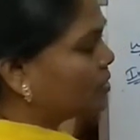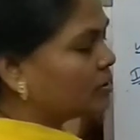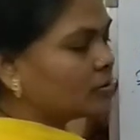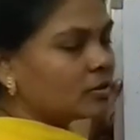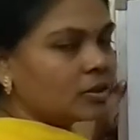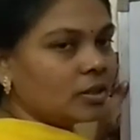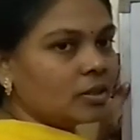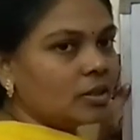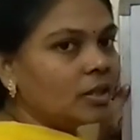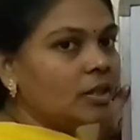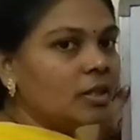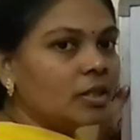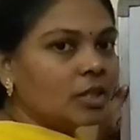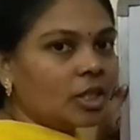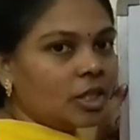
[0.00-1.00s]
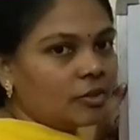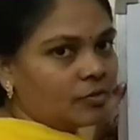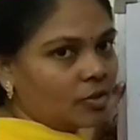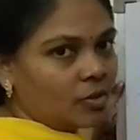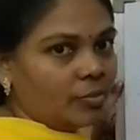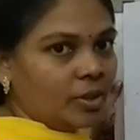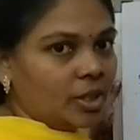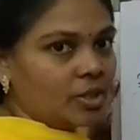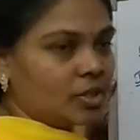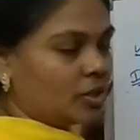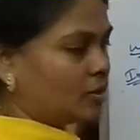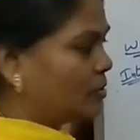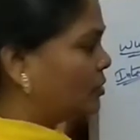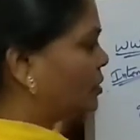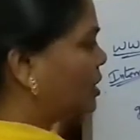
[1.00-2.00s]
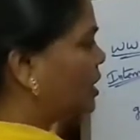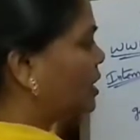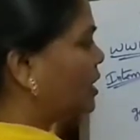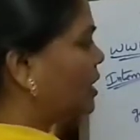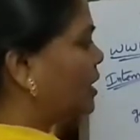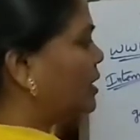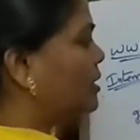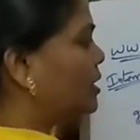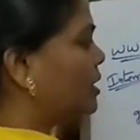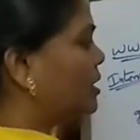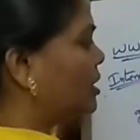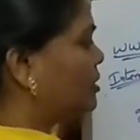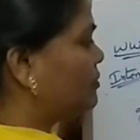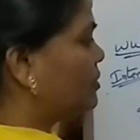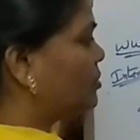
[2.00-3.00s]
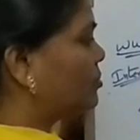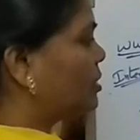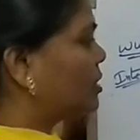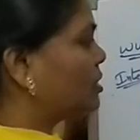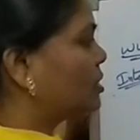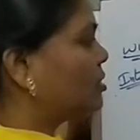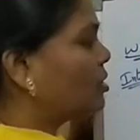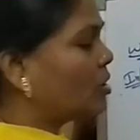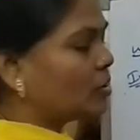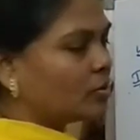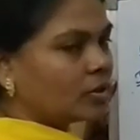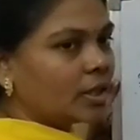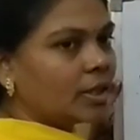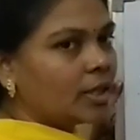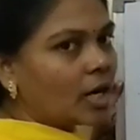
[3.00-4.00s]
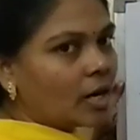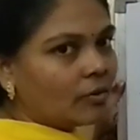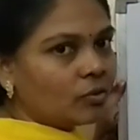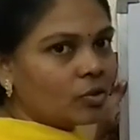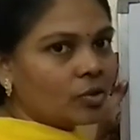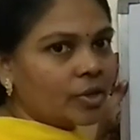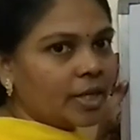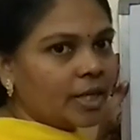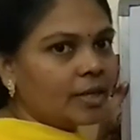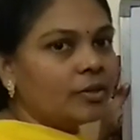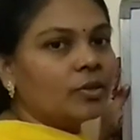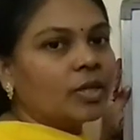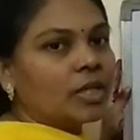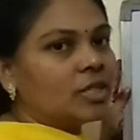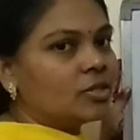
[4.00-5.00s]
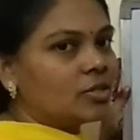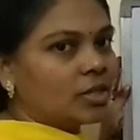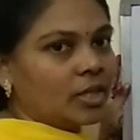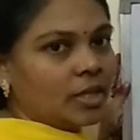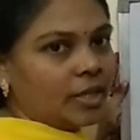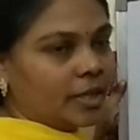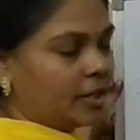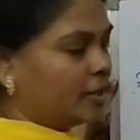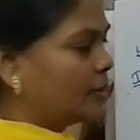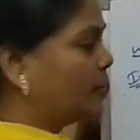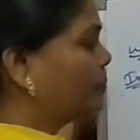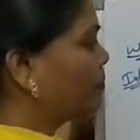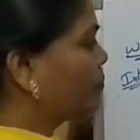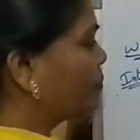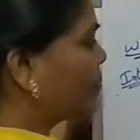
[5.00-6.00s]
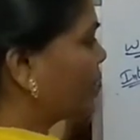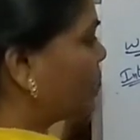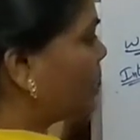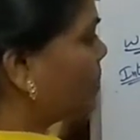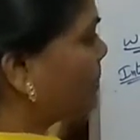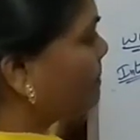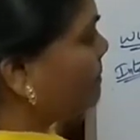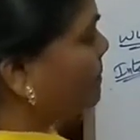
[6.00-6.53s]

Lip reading: see the information. You can read that information or you can download it, you can share it. Okay.